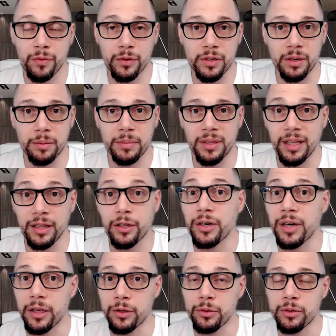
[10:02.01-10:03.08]
for something that they're
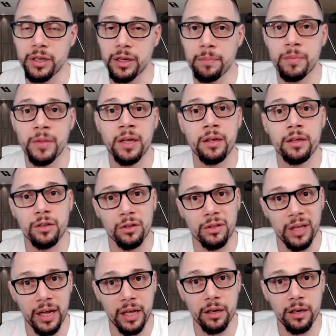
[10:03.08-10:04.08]
not using. So take